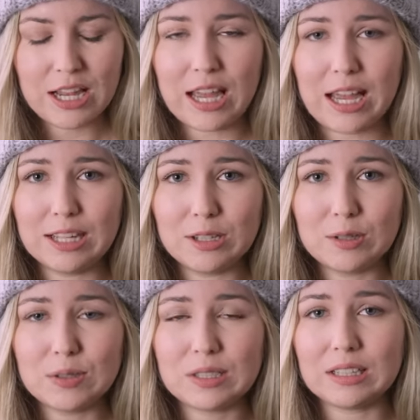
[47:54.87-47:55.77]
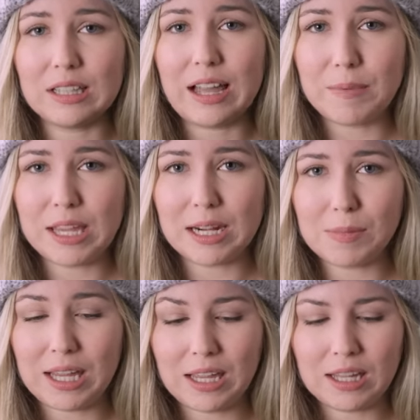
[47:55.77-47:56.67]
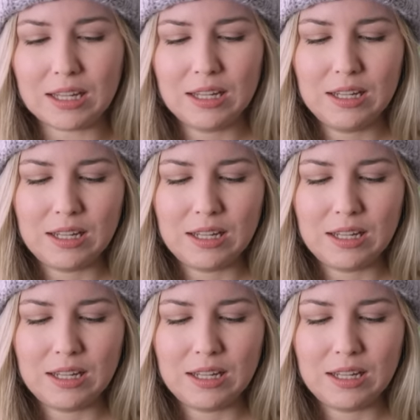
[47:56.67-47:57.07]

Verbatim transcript: I used La Vie Animée